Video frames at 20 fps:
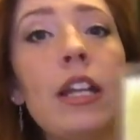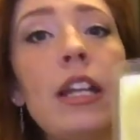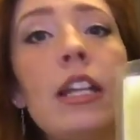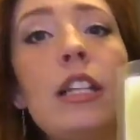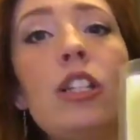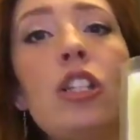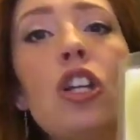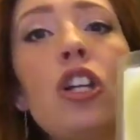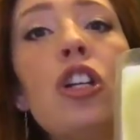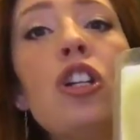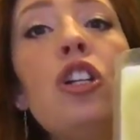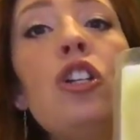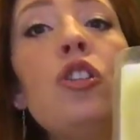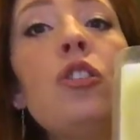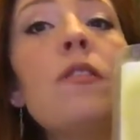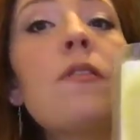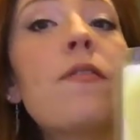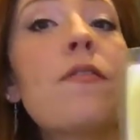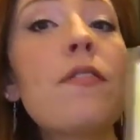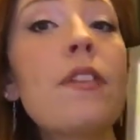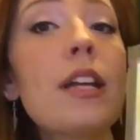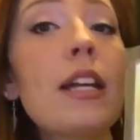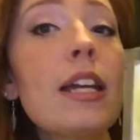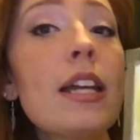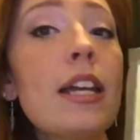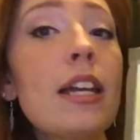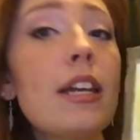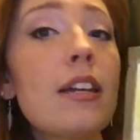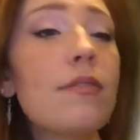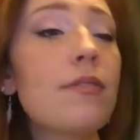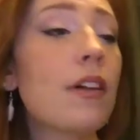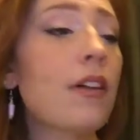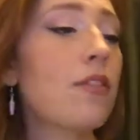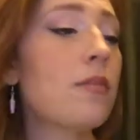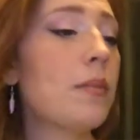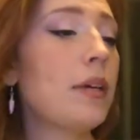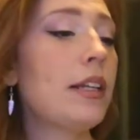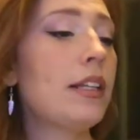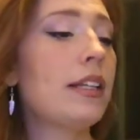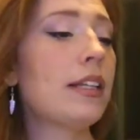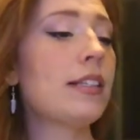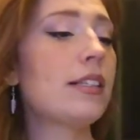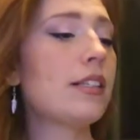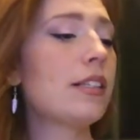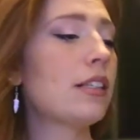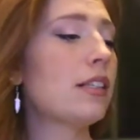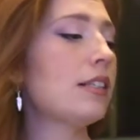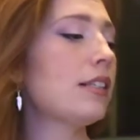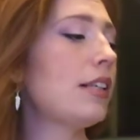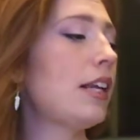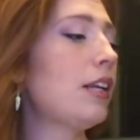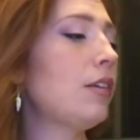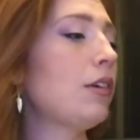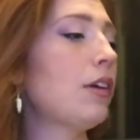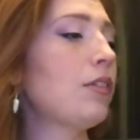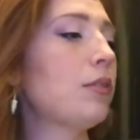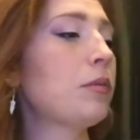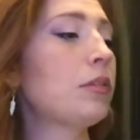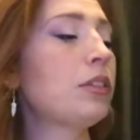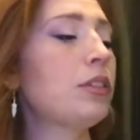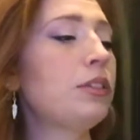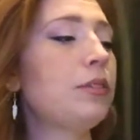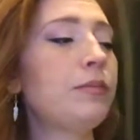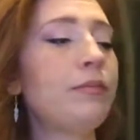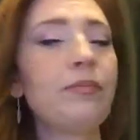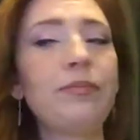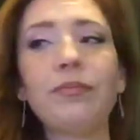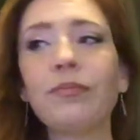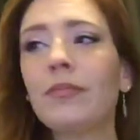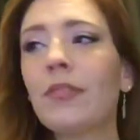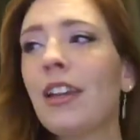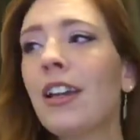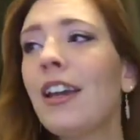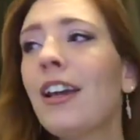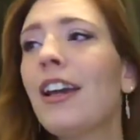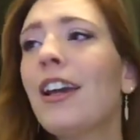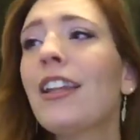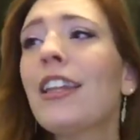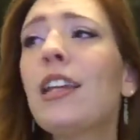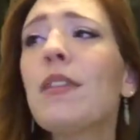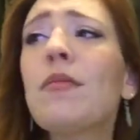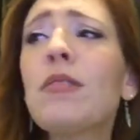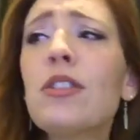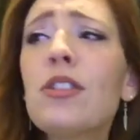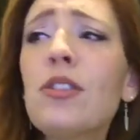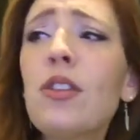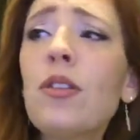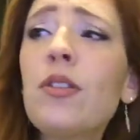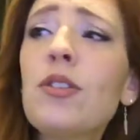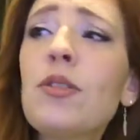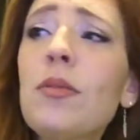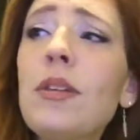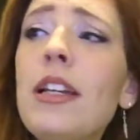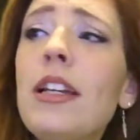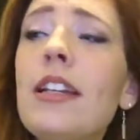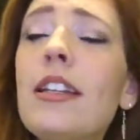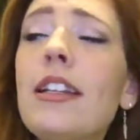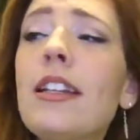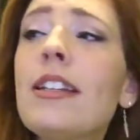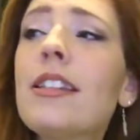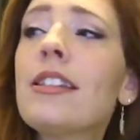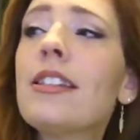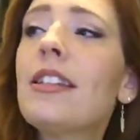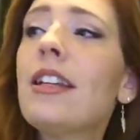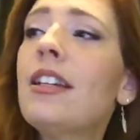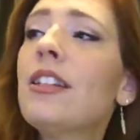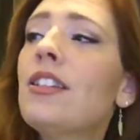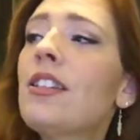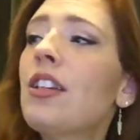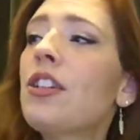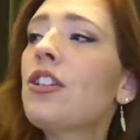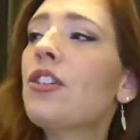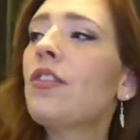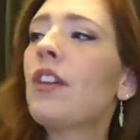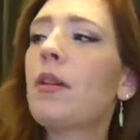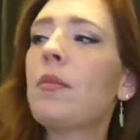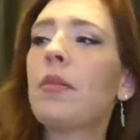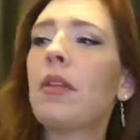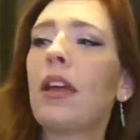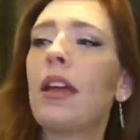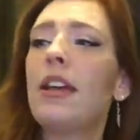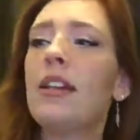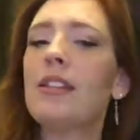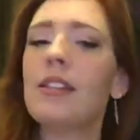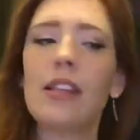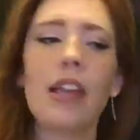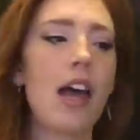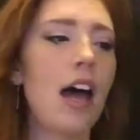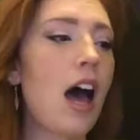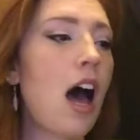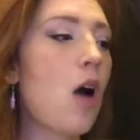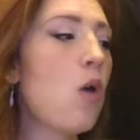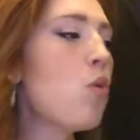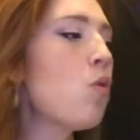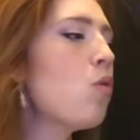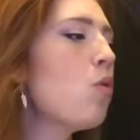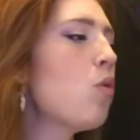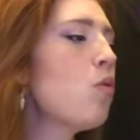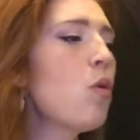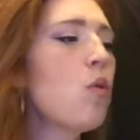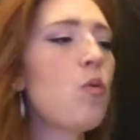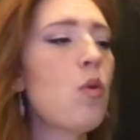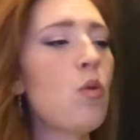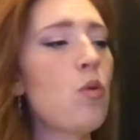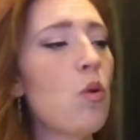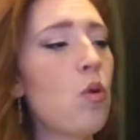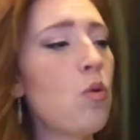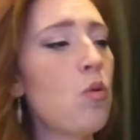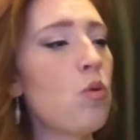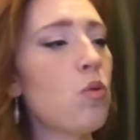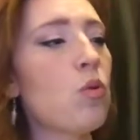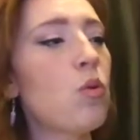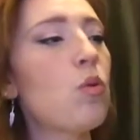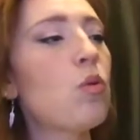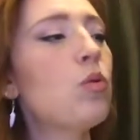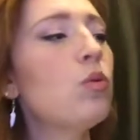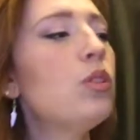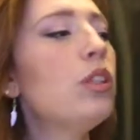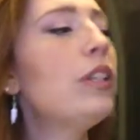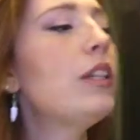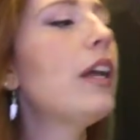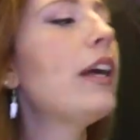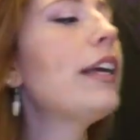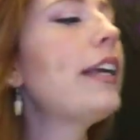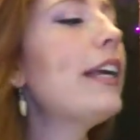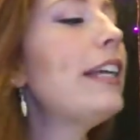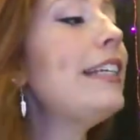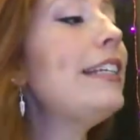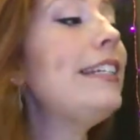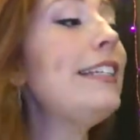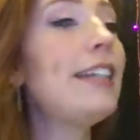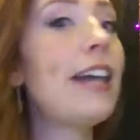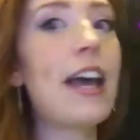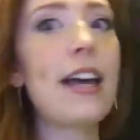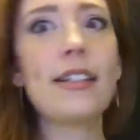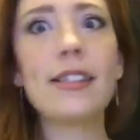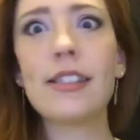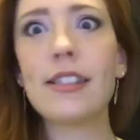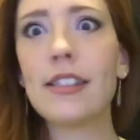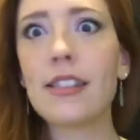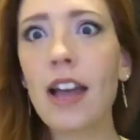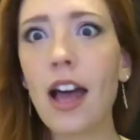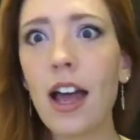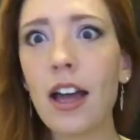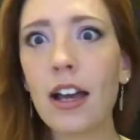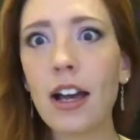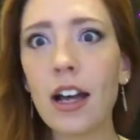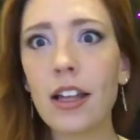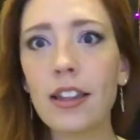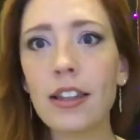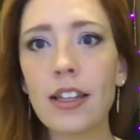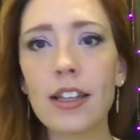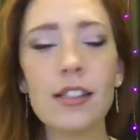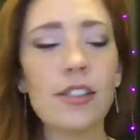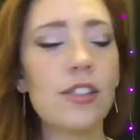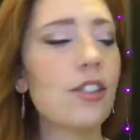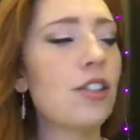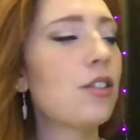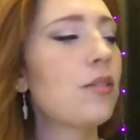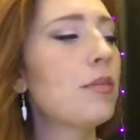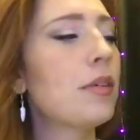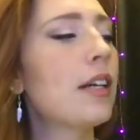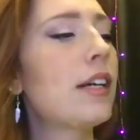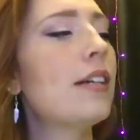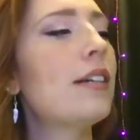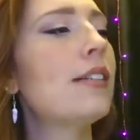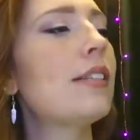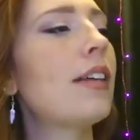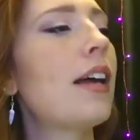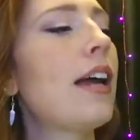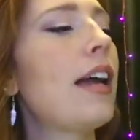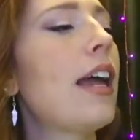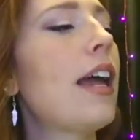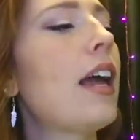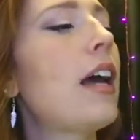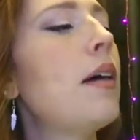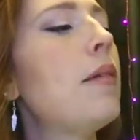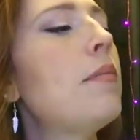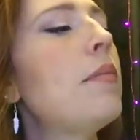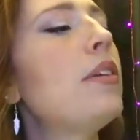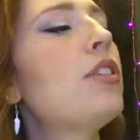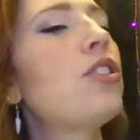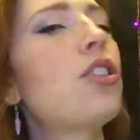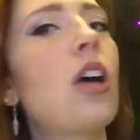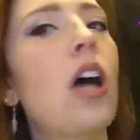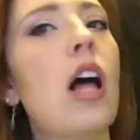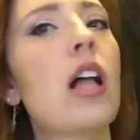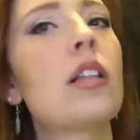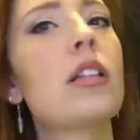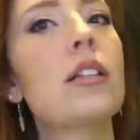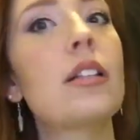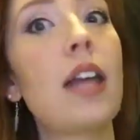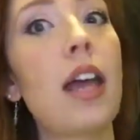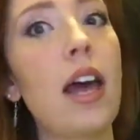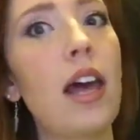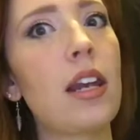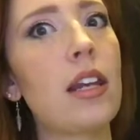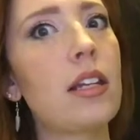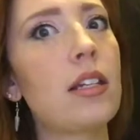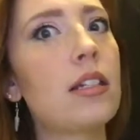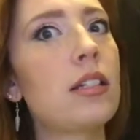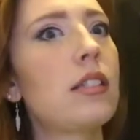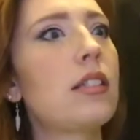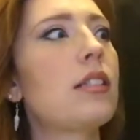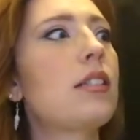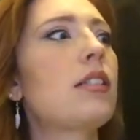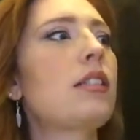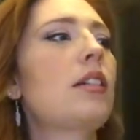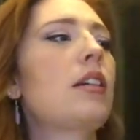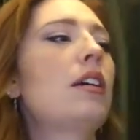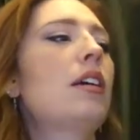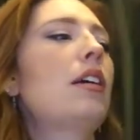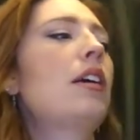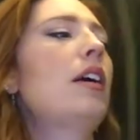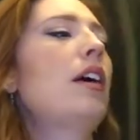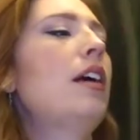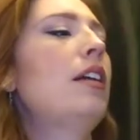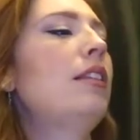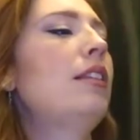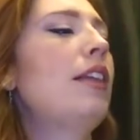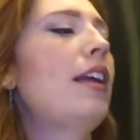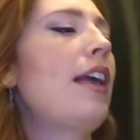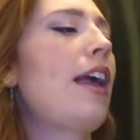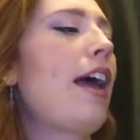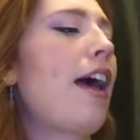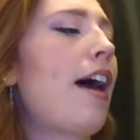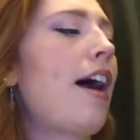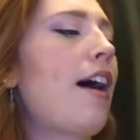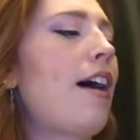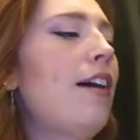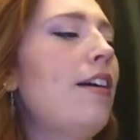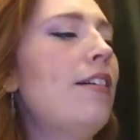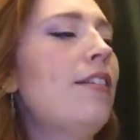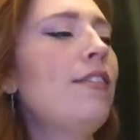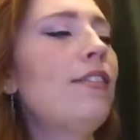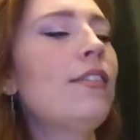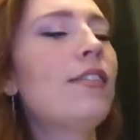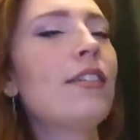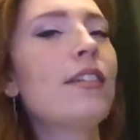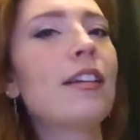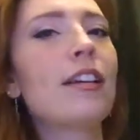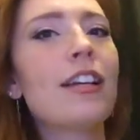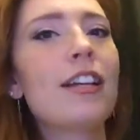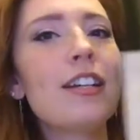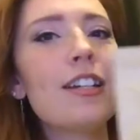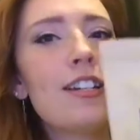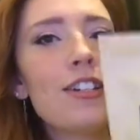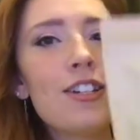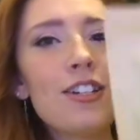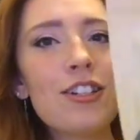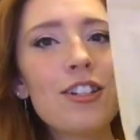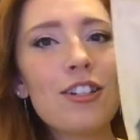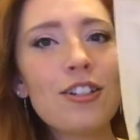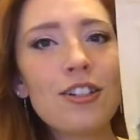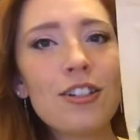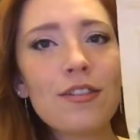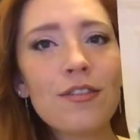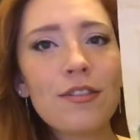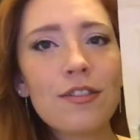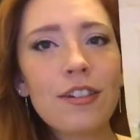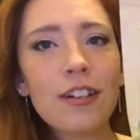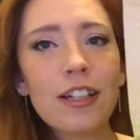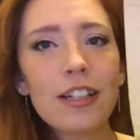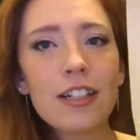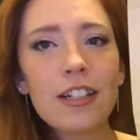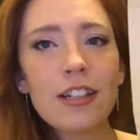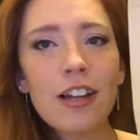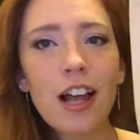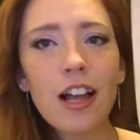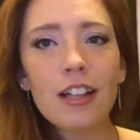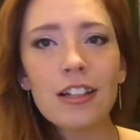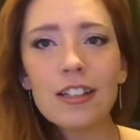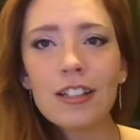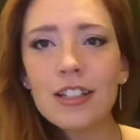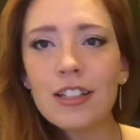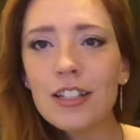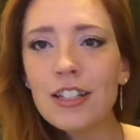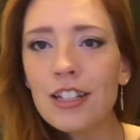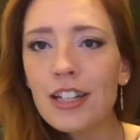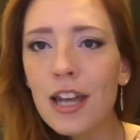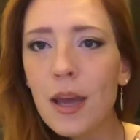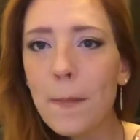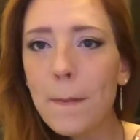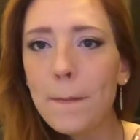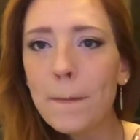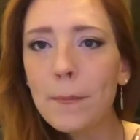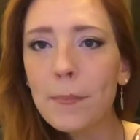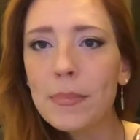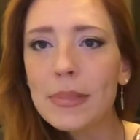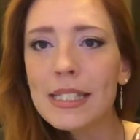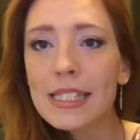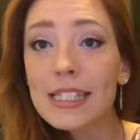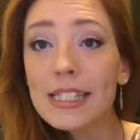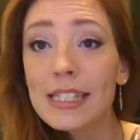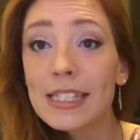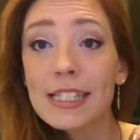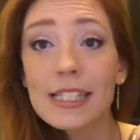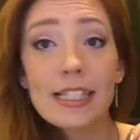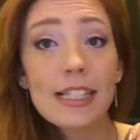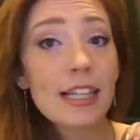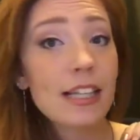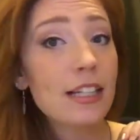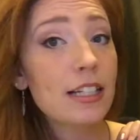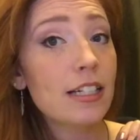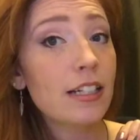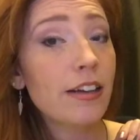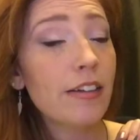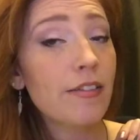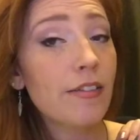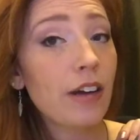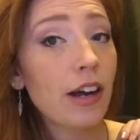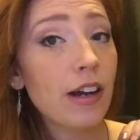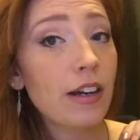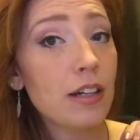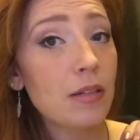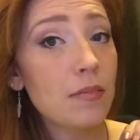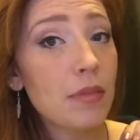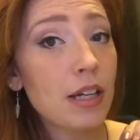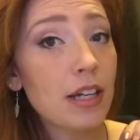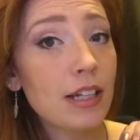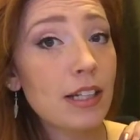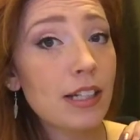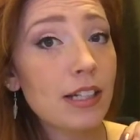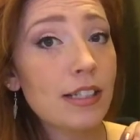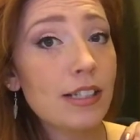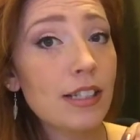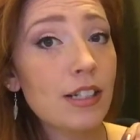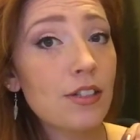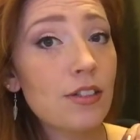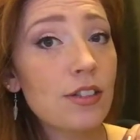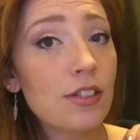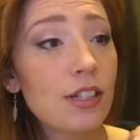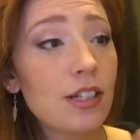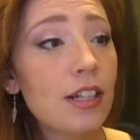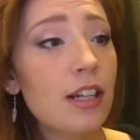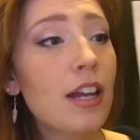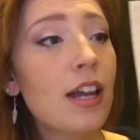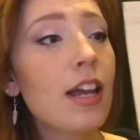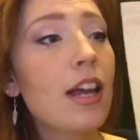And it's gluten-free for everybody that's staying away from gluten. They were so sweet. It's such a great place. Oh. Didn't I get, yes, I got these too because I am a chocolate addict. They have sugar-free chocolate chips for anybody that's interested.